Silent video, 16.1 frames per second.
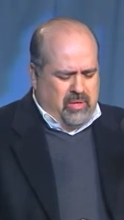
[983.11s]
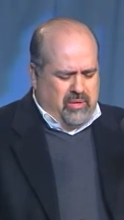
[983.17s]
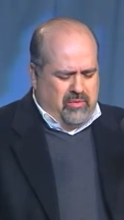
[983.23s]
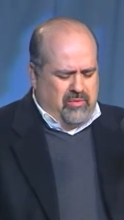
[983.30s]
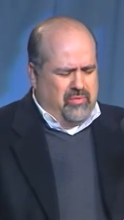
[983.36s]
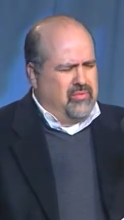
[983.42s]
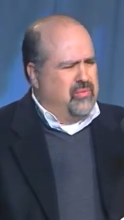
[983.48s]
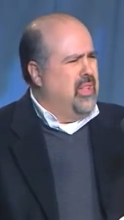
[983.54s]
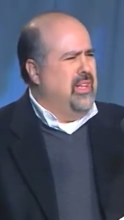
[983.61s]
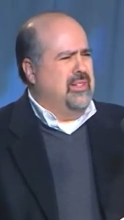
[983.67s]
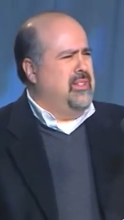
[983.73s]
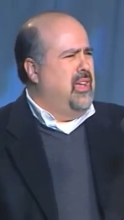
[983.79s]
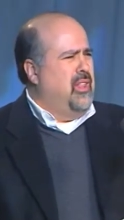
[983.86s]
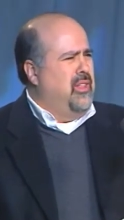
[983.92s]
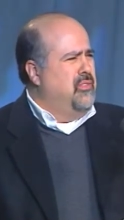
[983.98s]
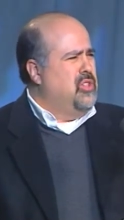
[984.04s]
of that
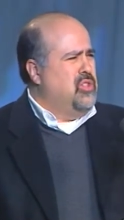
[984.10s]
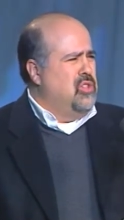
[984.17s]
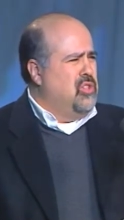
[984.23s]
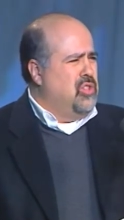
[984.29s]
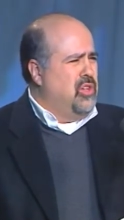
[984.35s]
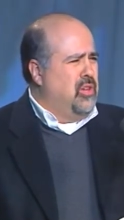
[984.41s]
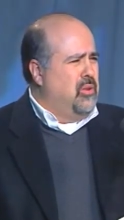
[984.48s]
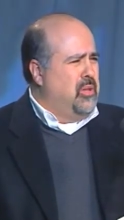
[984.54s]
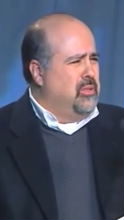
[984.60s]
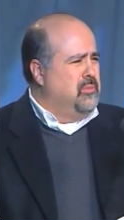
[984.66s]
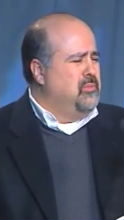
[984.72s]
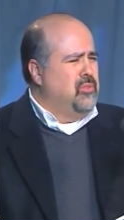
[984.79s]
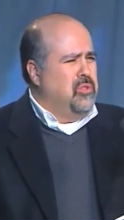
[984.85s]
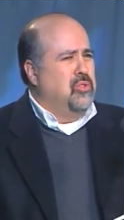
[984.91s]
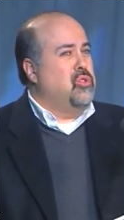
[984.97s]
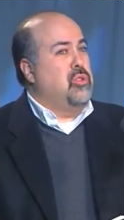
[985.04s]
television show,
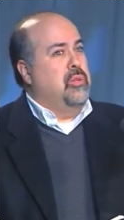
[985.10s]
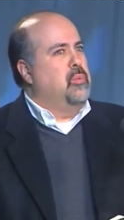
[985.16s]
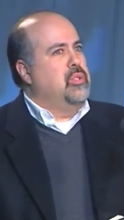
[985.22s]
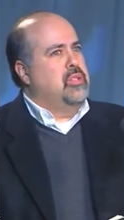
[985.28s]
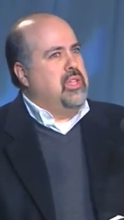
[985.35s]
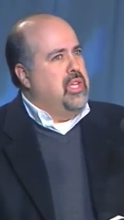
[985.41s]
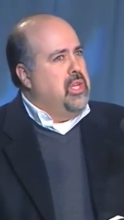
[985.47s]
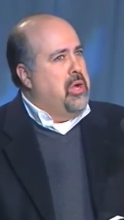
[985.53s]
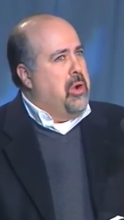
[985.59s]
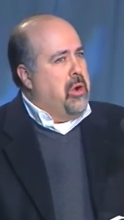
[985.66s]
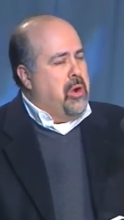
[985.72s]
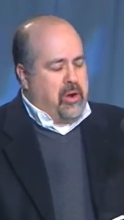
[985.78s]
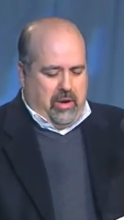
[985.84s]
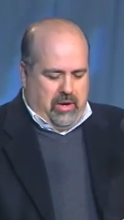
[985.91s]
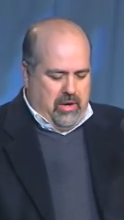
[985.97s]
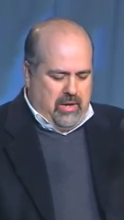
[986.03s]
and usually it was ER.